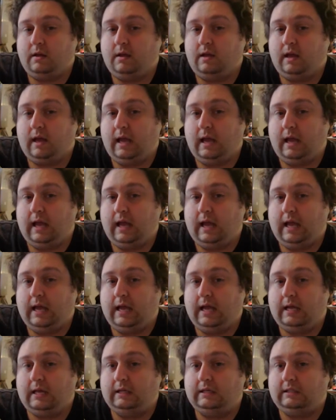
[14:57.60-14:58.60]

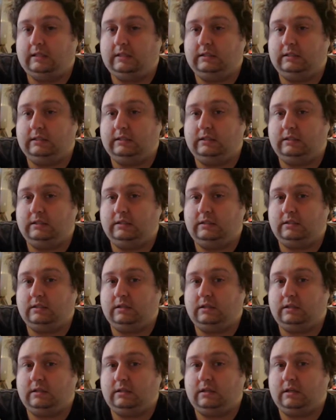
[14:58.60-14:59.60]
and
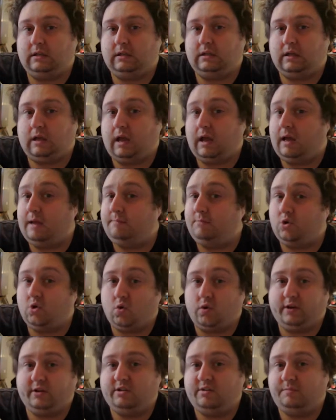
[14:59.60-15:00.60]
I'm
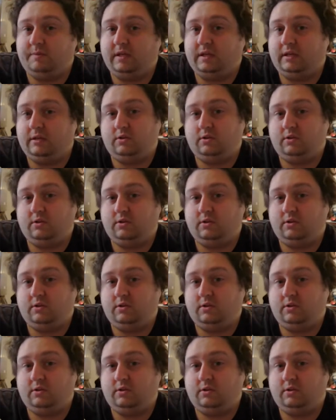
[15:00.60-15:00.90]
going to be